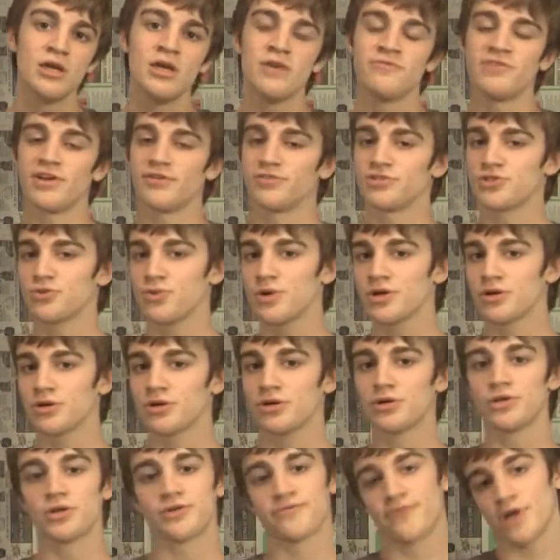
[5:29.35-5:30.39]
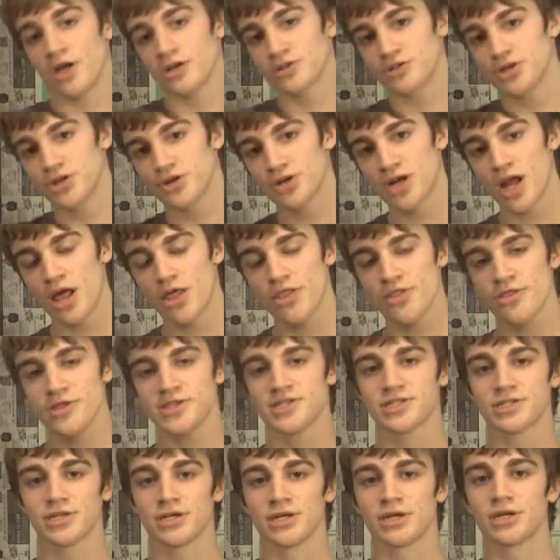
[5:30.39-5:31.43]
If you have a Twitter, you can follow us here at
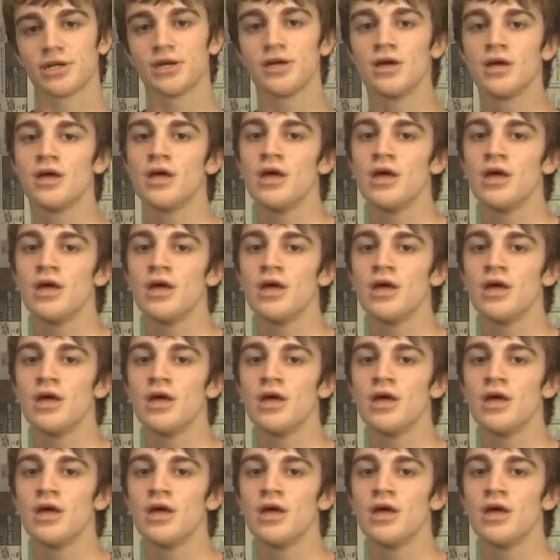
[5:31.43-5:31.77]
this link.